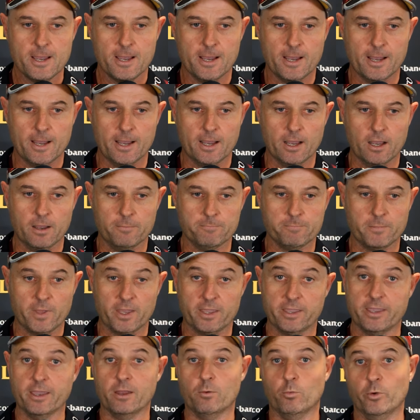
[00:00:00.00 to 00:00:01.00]

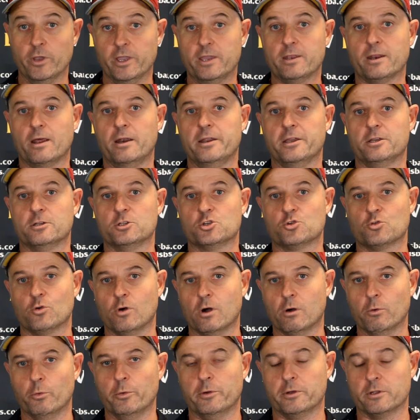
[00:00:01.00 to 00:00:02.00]
Again, we can only
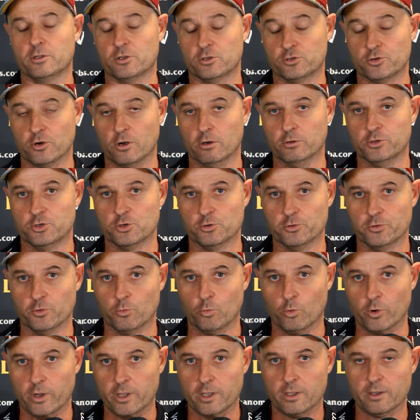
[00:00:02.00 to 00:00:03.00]
control what we can control during the
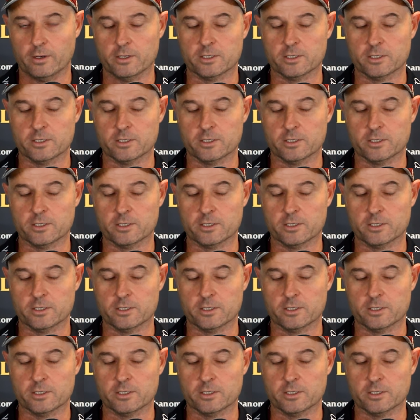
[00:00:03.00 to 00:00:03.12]
week,